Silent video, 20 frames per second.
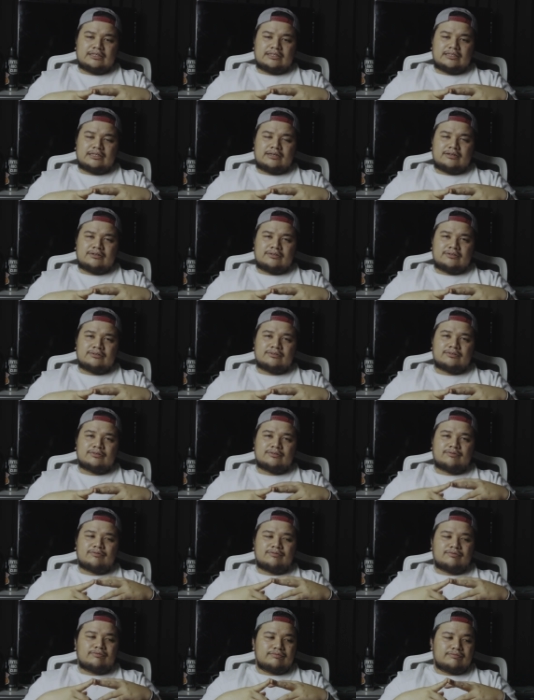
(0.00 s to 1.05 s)
Now,
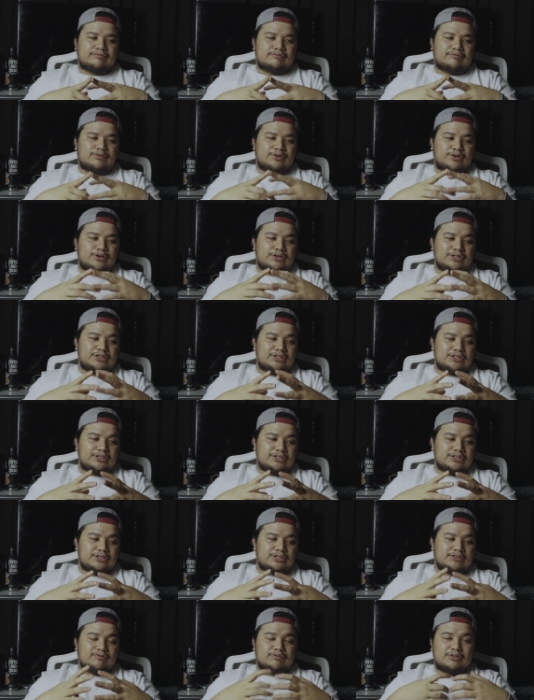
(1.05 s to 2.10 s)
four
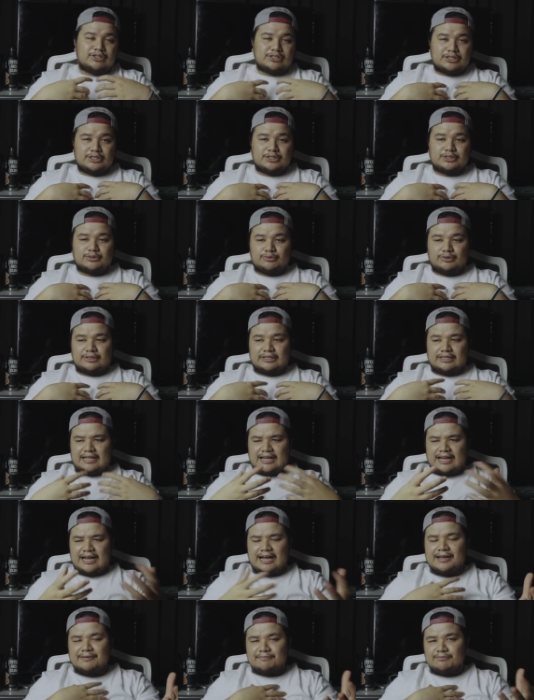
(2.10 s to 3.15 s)
years versus what
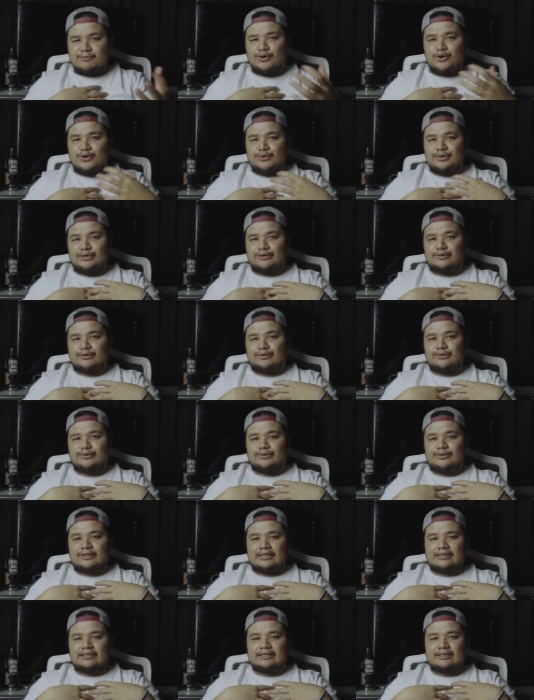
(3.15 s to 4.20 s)
I'm going
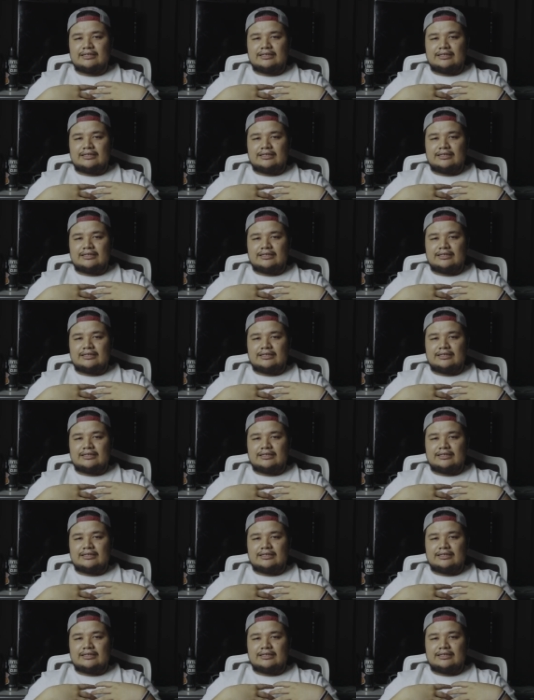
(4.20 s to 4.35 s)
through that